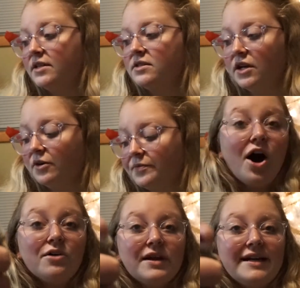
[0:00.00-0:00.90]
So,
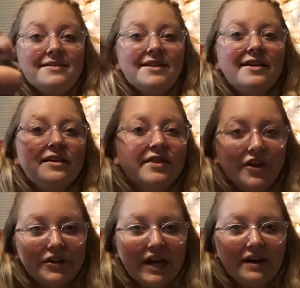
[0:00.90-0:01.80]
all right,
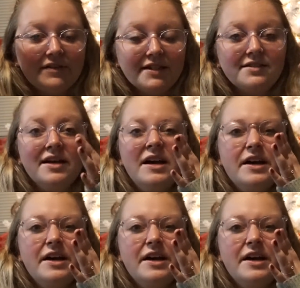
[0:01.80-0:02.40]
there you have it.